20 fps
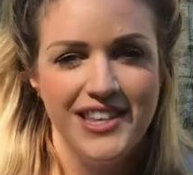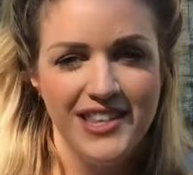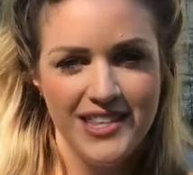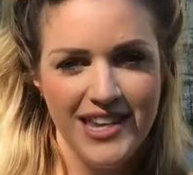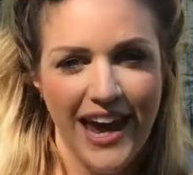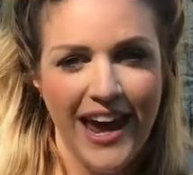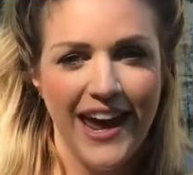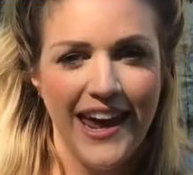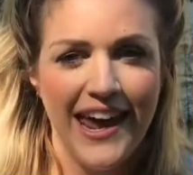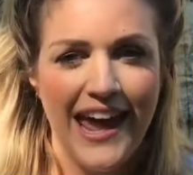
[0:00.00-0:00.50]

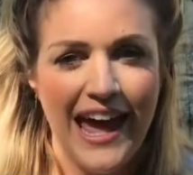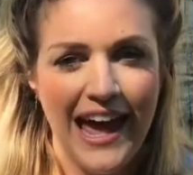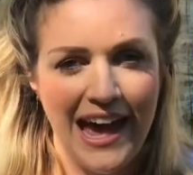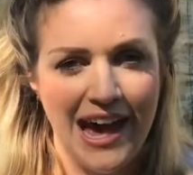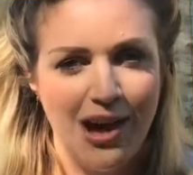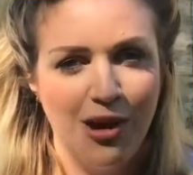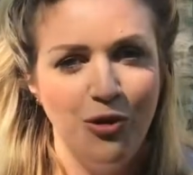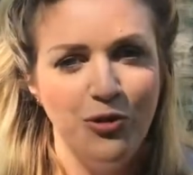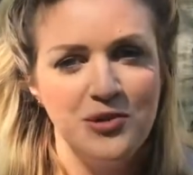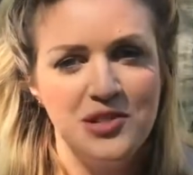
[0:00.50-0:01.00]
Day
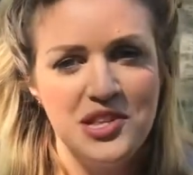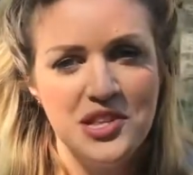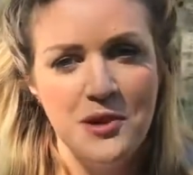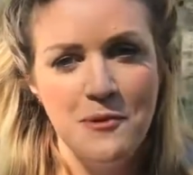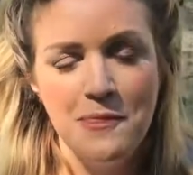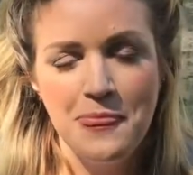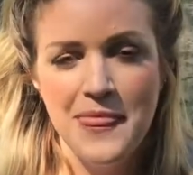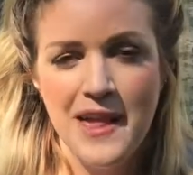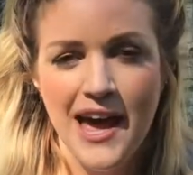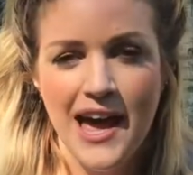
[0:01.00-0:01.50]
Out,
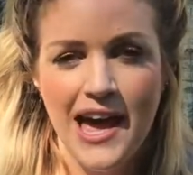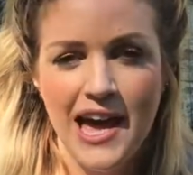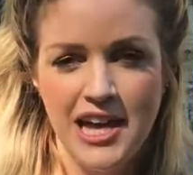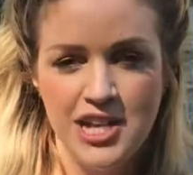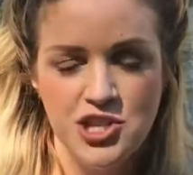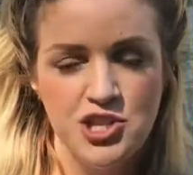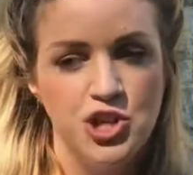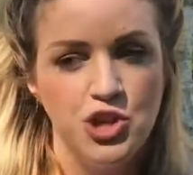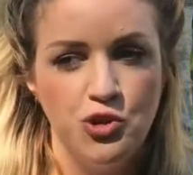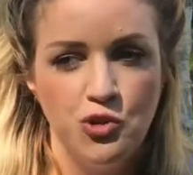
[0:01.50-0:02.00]

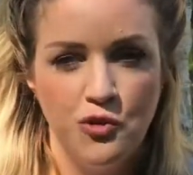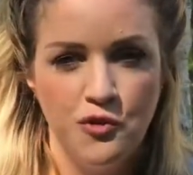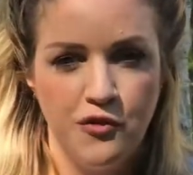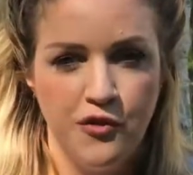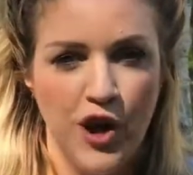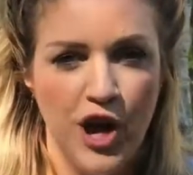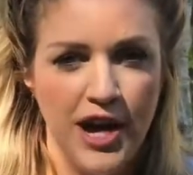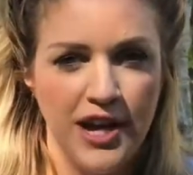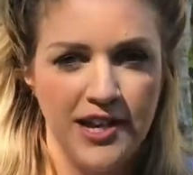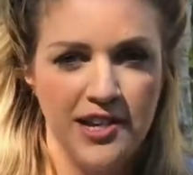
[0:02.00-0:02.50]
and you'll
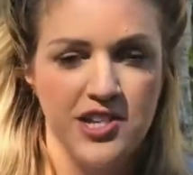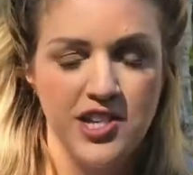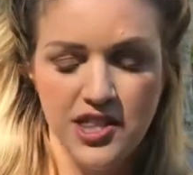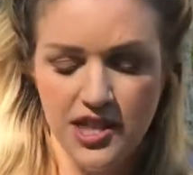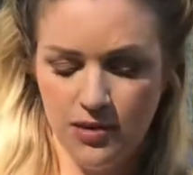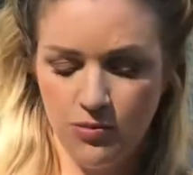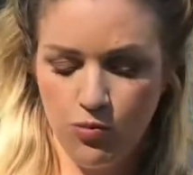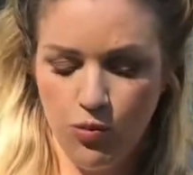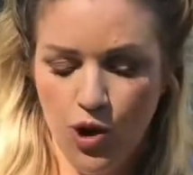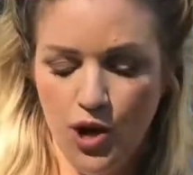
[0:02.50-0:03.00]
find the
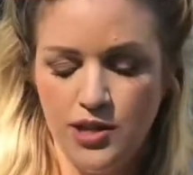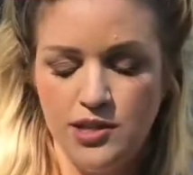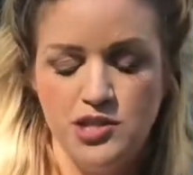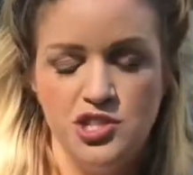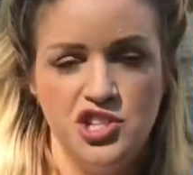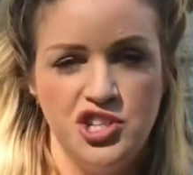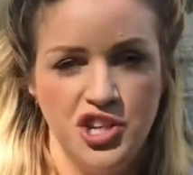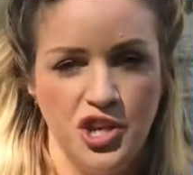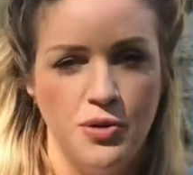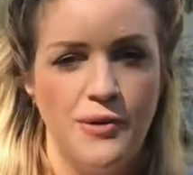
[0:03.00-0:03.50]
1,
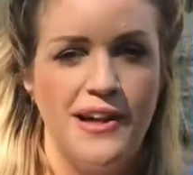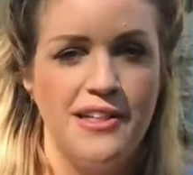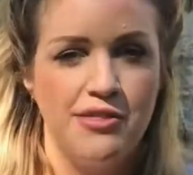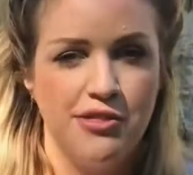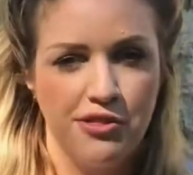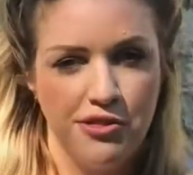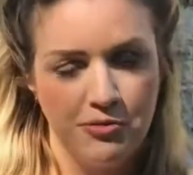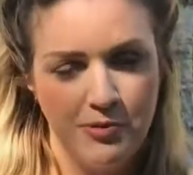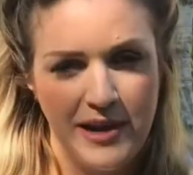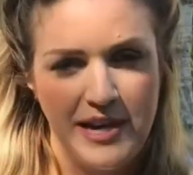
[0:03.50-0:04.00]
2 and
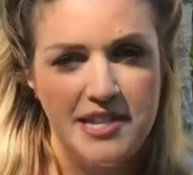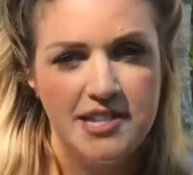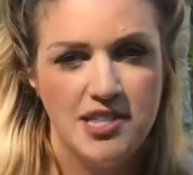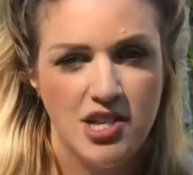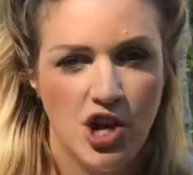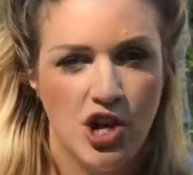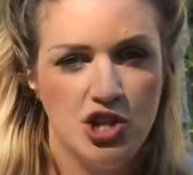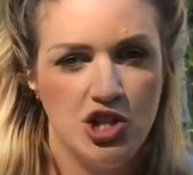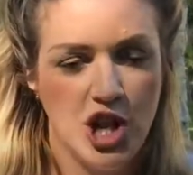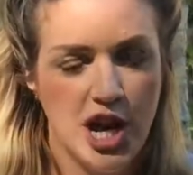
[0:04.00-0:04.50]
3
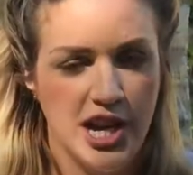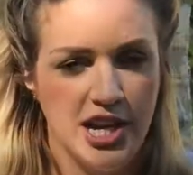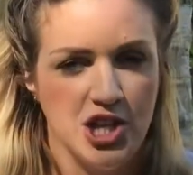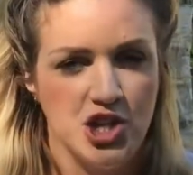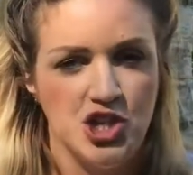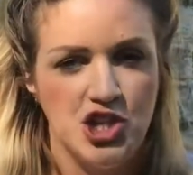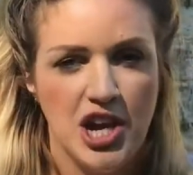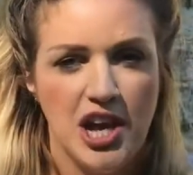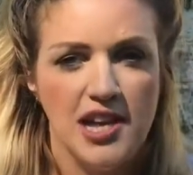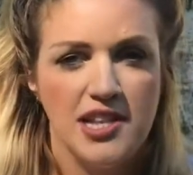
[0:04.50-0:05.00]
star
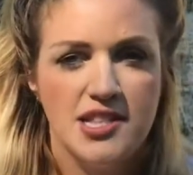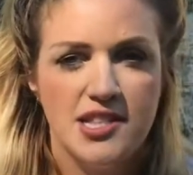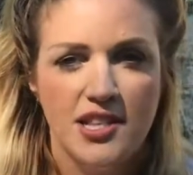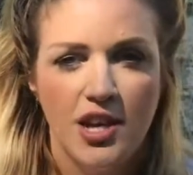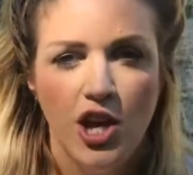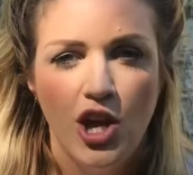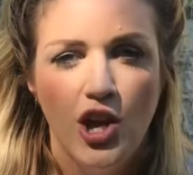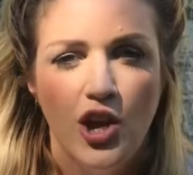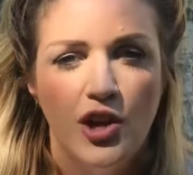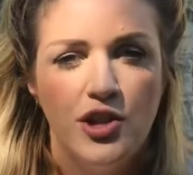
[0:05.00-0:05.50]
challenges.
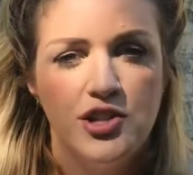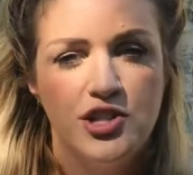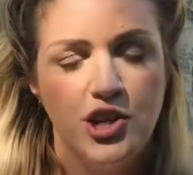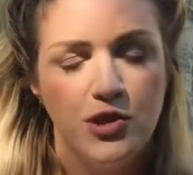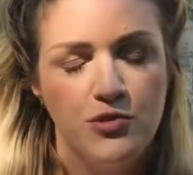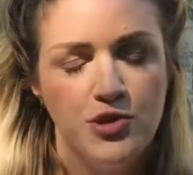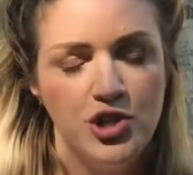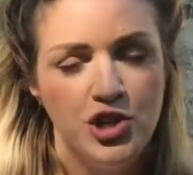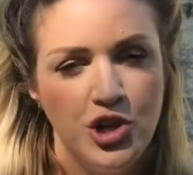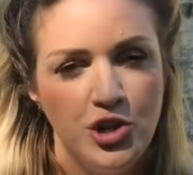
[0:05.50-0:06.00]
So
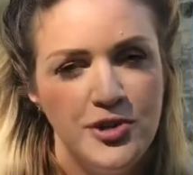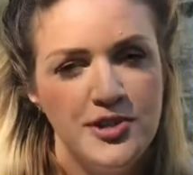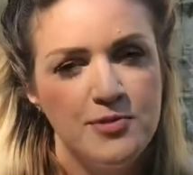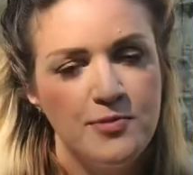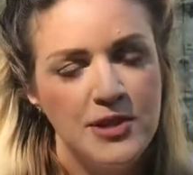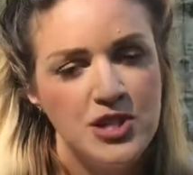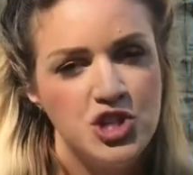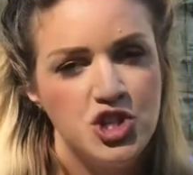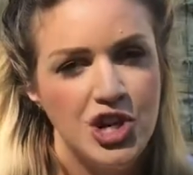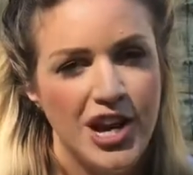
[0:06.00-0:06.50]
choose
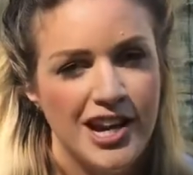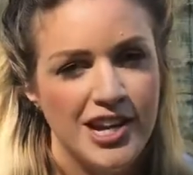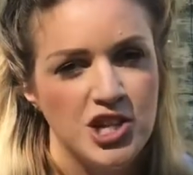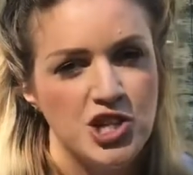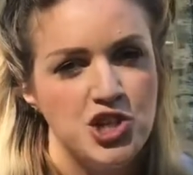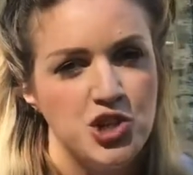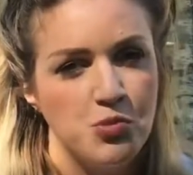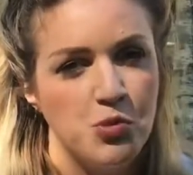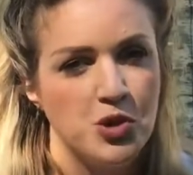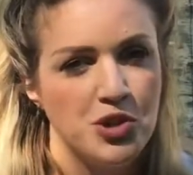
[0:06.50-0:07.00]
which challenge
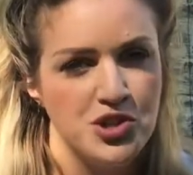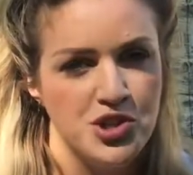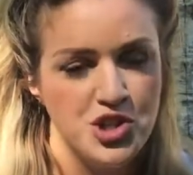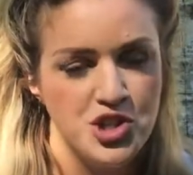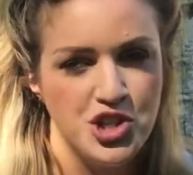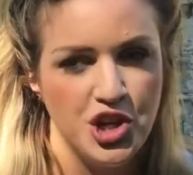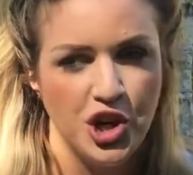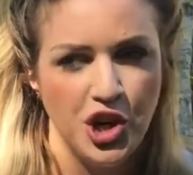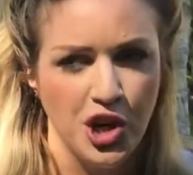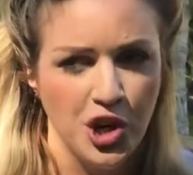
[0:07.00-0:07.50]
you want to
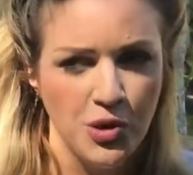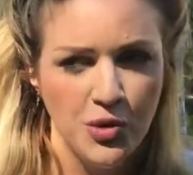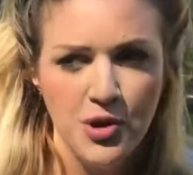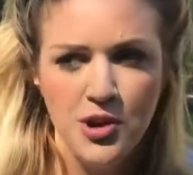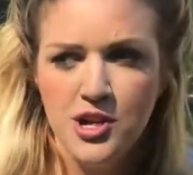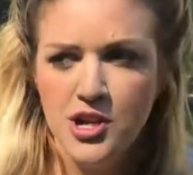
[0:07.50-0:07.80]
do.